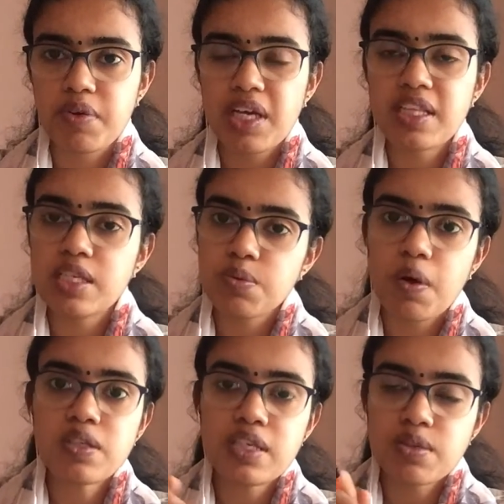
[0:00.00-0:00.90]
Okay, this
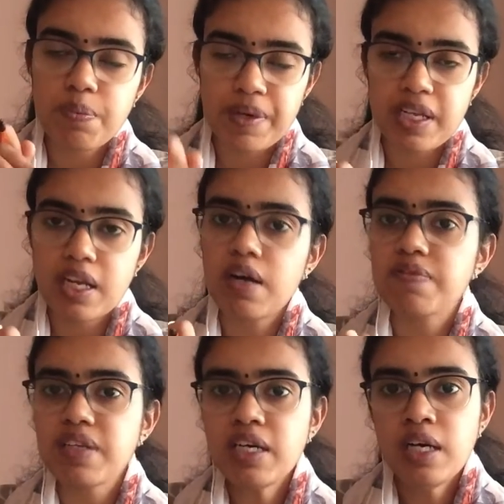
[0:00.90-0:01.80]
was his opinion
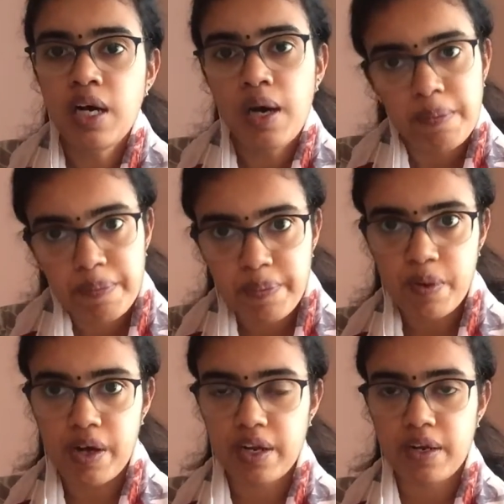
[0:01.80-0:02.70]
of the
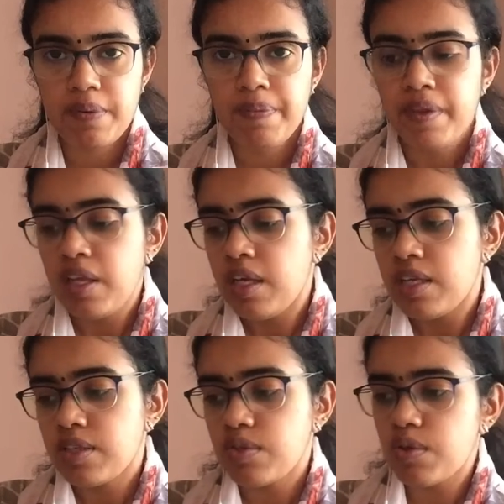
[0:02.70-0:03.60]
poor.
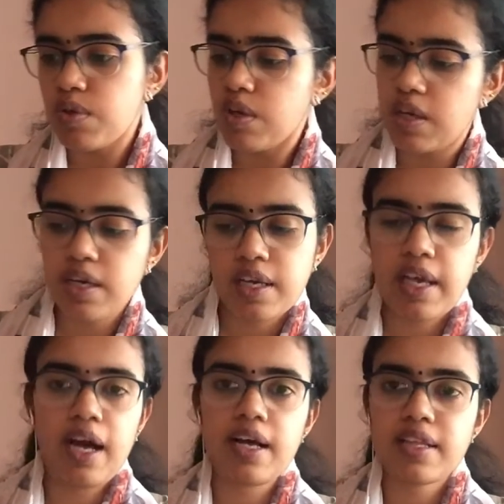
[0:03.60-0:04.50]
So
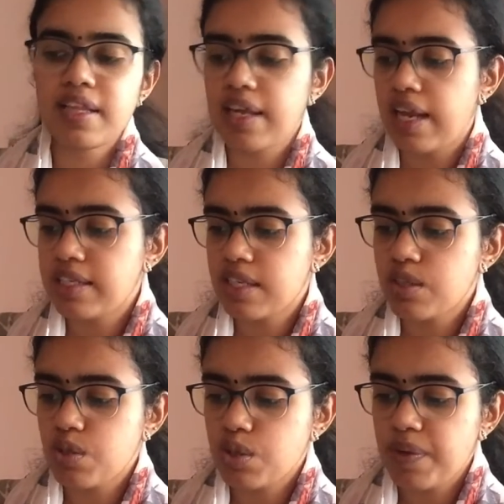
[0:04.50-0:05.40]
yeah, that answer is
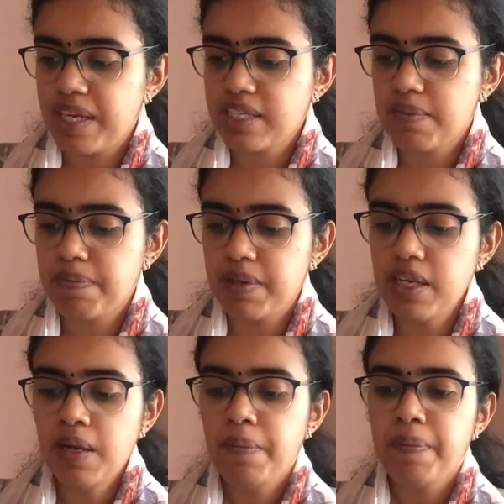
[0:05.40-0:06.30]
also very
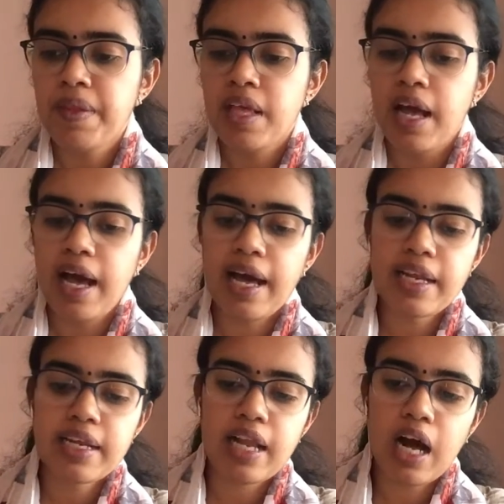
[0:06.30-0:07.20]
simple.
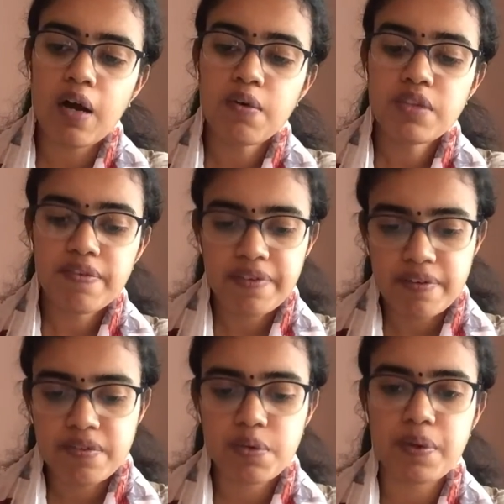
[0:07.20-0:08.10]
And now the
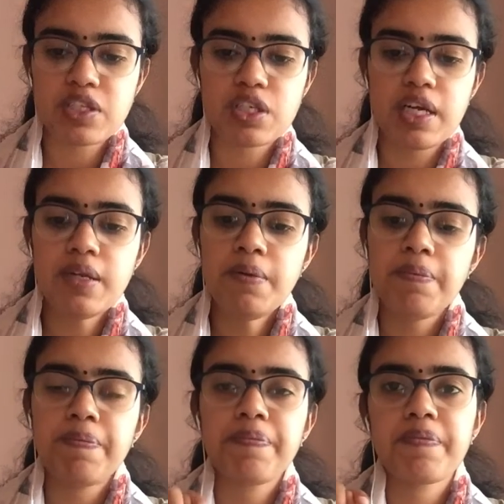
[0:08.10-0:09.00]
5th question,
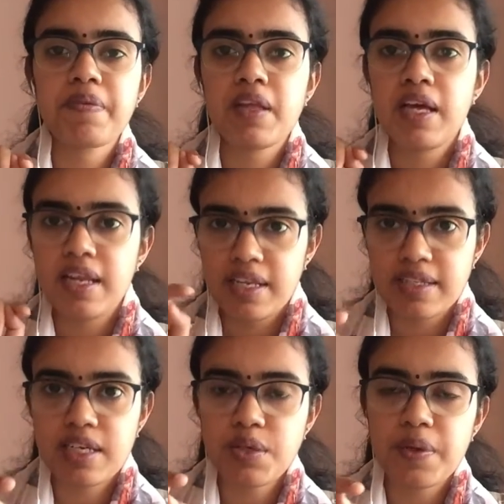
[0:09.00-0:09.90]

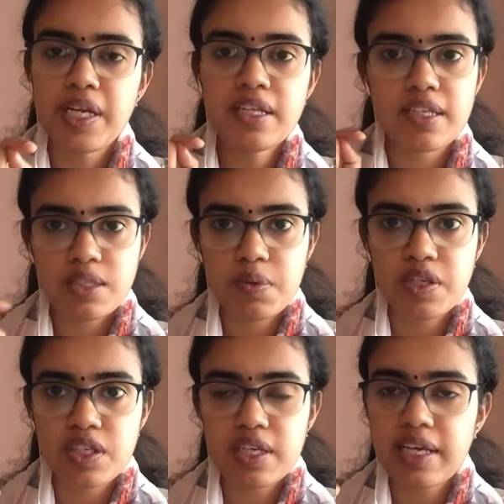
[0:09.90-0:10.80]
listen to it. This
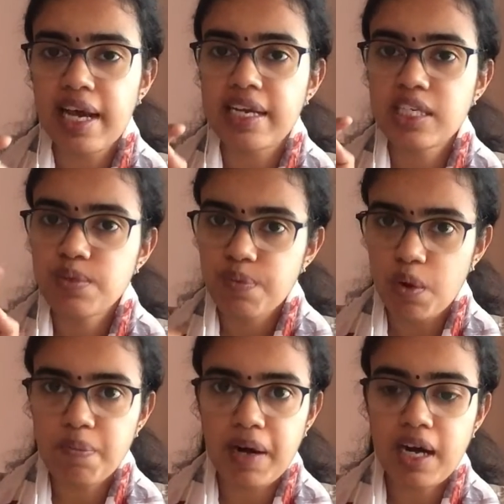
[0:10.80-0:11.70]
question carries
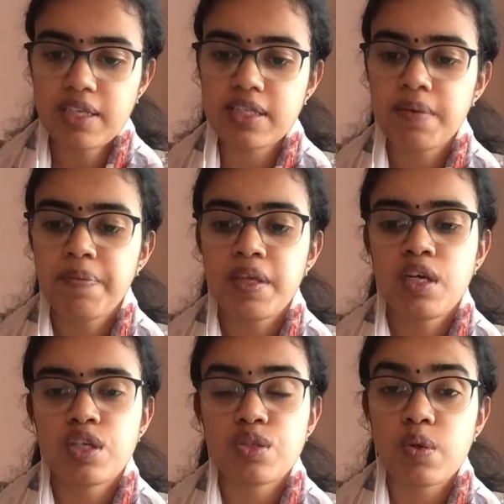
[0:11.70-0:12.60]
4 marks.
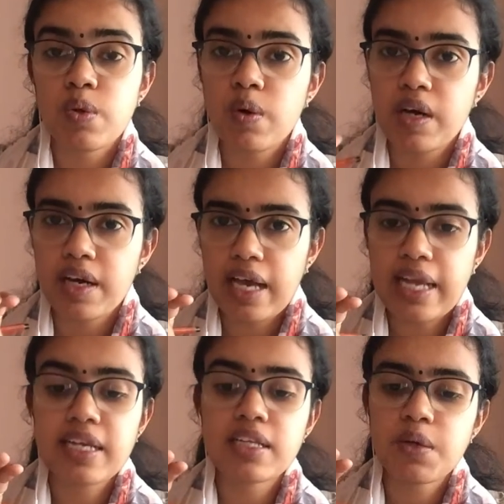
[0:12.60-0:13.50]
So,
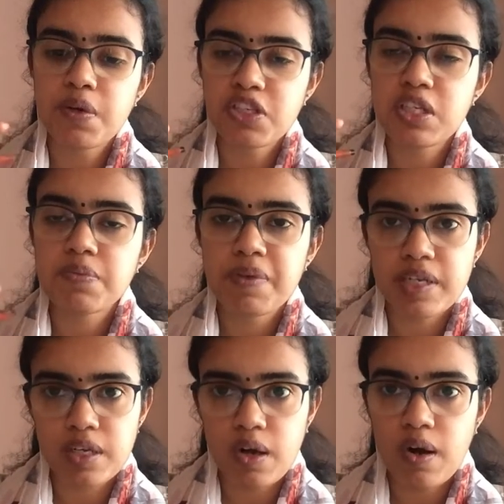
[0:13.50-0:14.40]
and the question is a
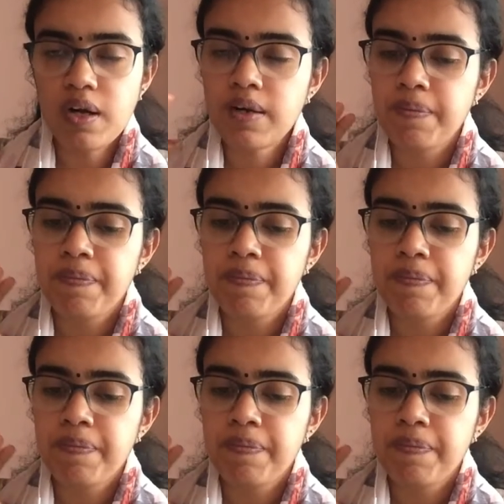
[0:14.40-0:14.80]
bit long.